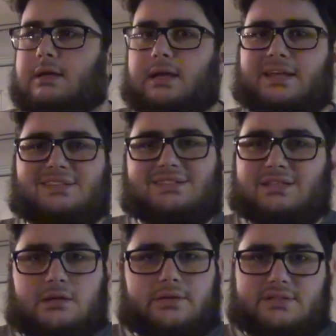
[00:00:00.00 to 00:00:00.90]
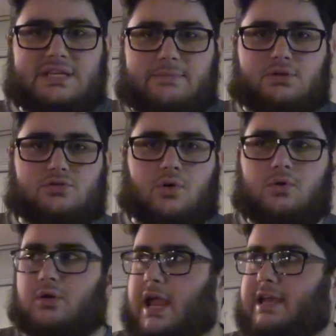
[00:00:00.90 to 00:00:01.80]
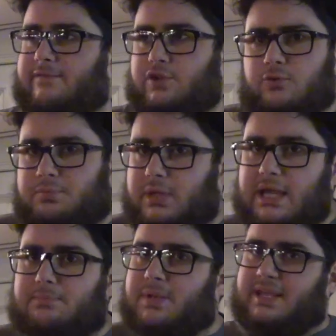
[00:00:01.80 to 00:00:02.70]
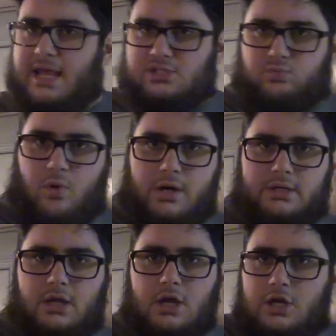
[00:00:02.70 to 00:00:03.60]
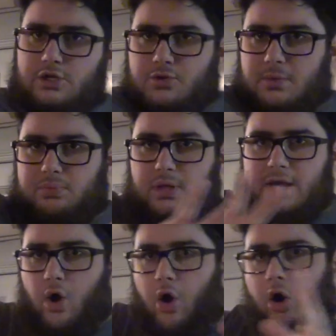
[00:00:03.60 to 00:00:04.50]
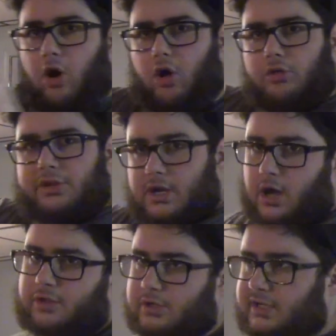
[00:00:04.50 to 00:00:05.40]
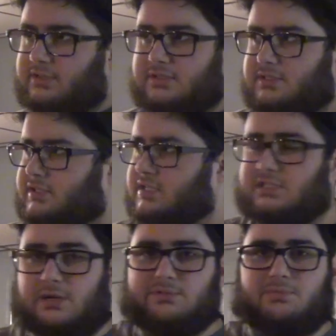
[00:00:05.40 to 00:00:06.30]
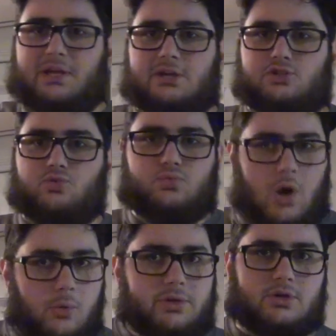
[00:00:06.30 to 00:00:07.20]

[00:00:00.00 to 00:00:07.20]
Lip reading: It's still the same controller. And if you've played PS1, you can play all the other systems because you know the